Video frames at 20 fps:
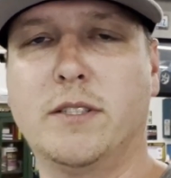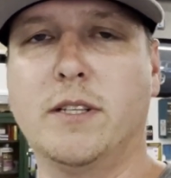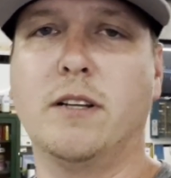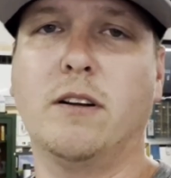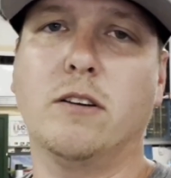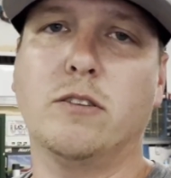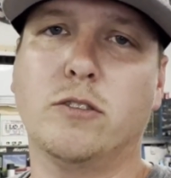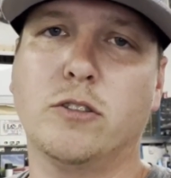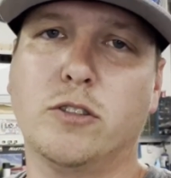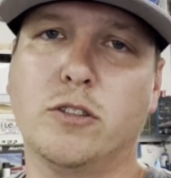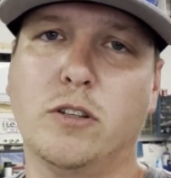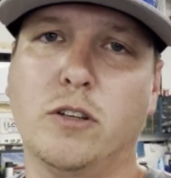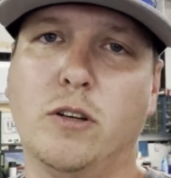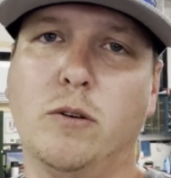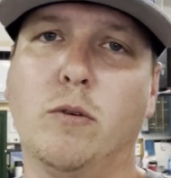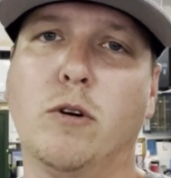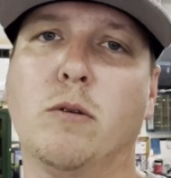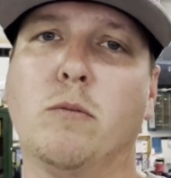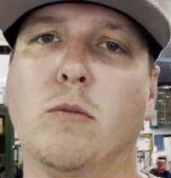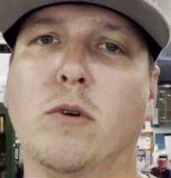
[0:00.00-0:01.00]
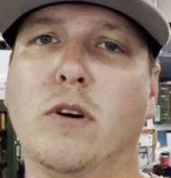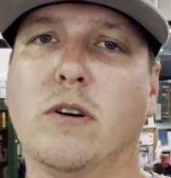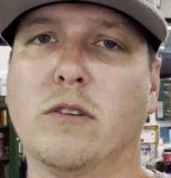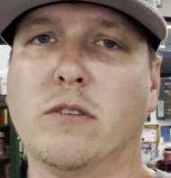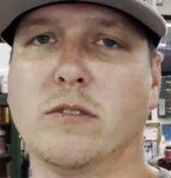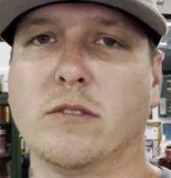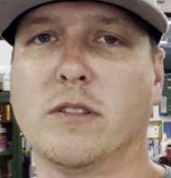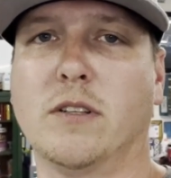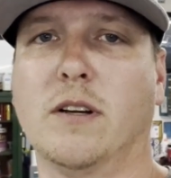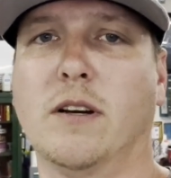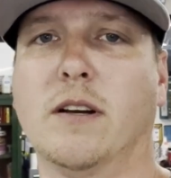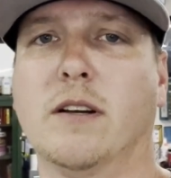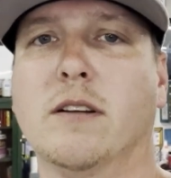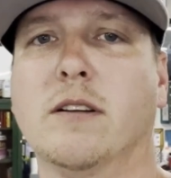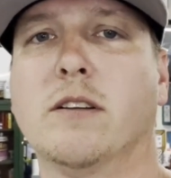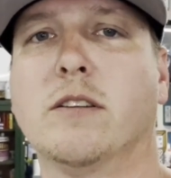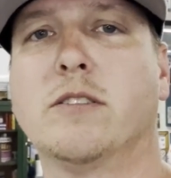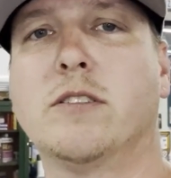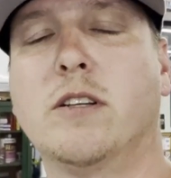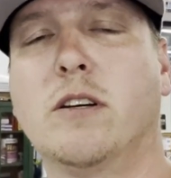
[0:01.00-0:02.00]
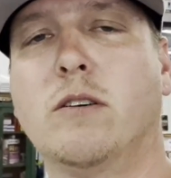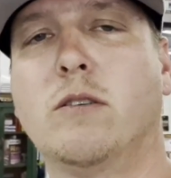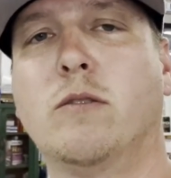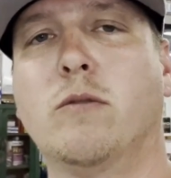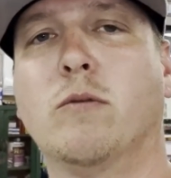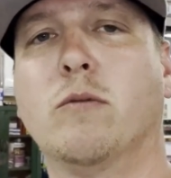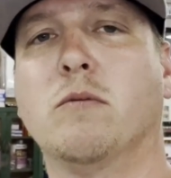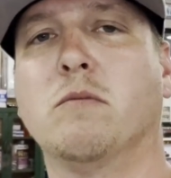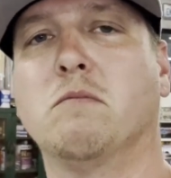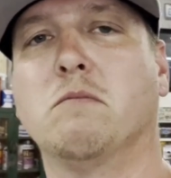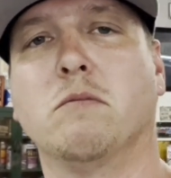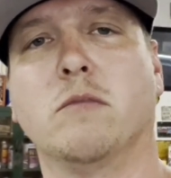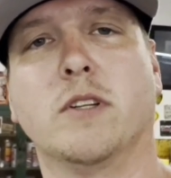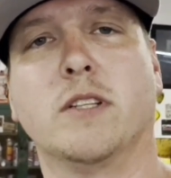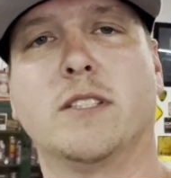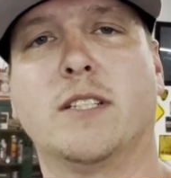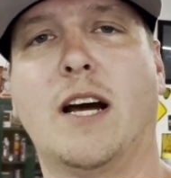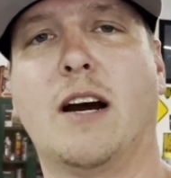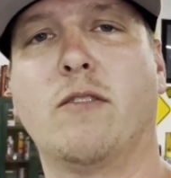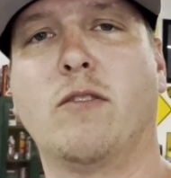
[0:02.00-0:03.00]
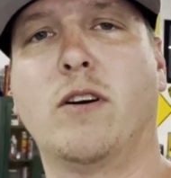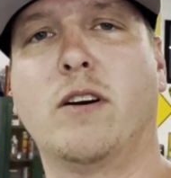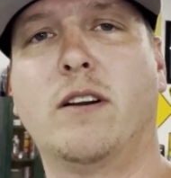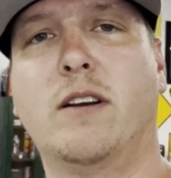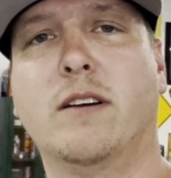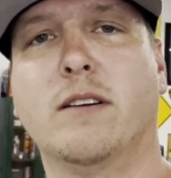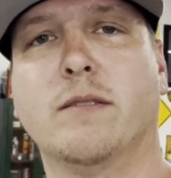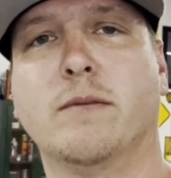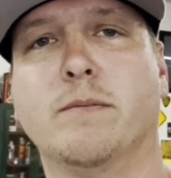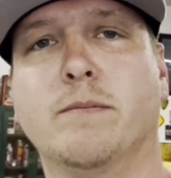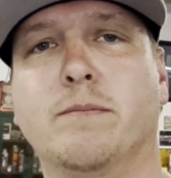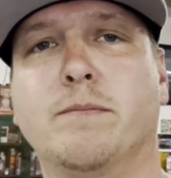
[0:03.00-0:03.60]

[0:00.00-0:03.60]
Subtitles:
and also show you what I'm working on tonight. So let's dive right in.